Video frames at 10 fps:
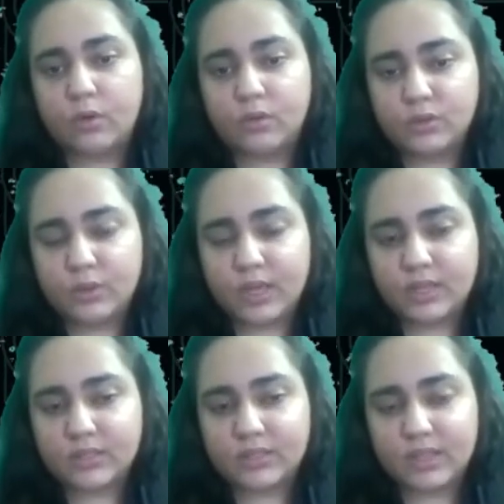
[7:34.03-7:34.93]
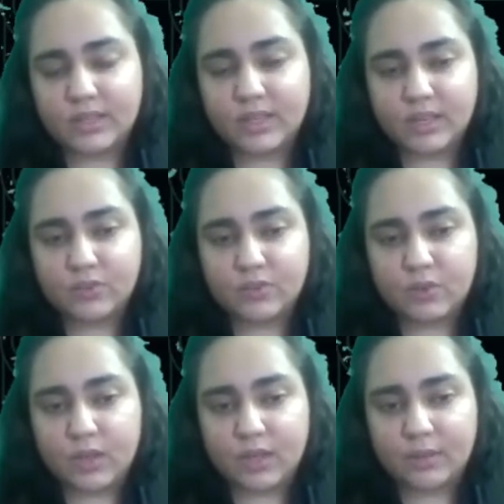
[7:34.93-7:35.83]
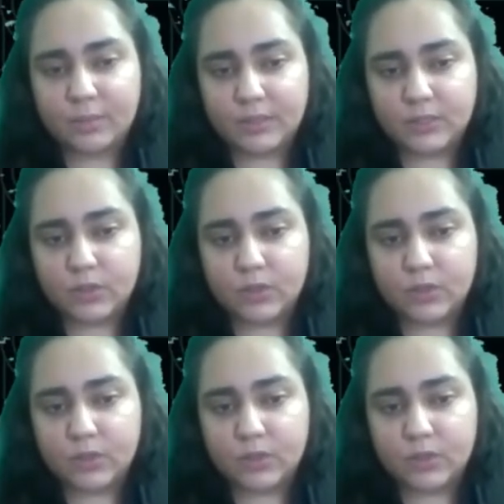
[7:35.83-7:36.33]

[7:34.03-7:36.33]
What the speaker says: also has an extra element,